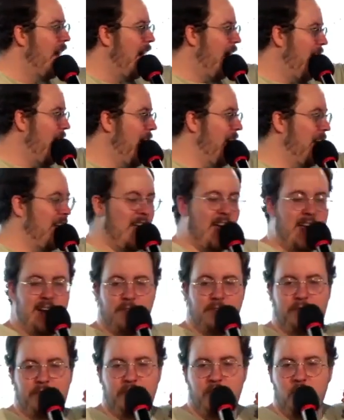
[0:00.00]
Uh, and, and
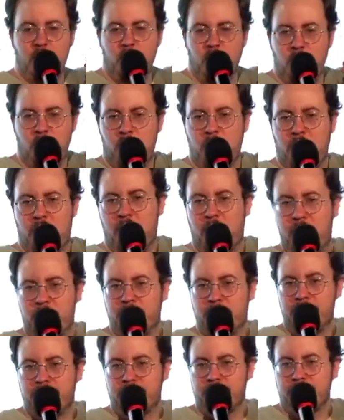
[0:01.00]
if you.
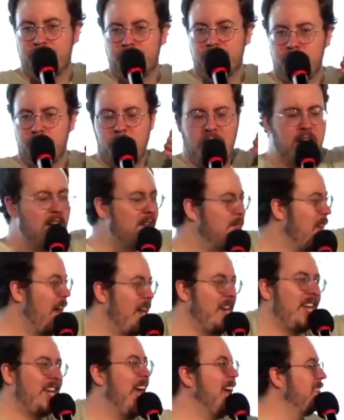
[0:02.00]
Um,
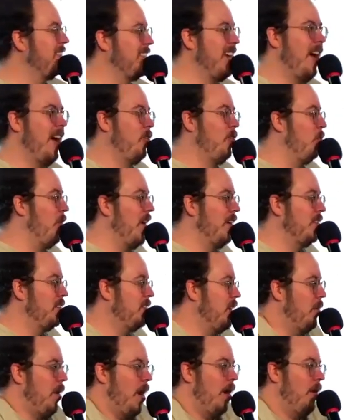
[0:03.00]
and you can't say otherwise.
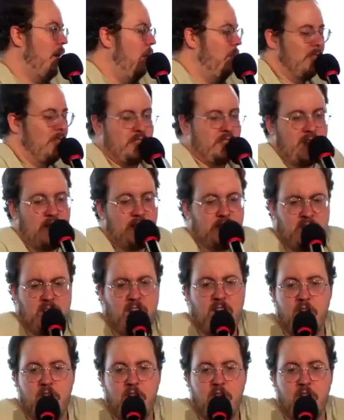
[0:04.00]
I, am going to just say this.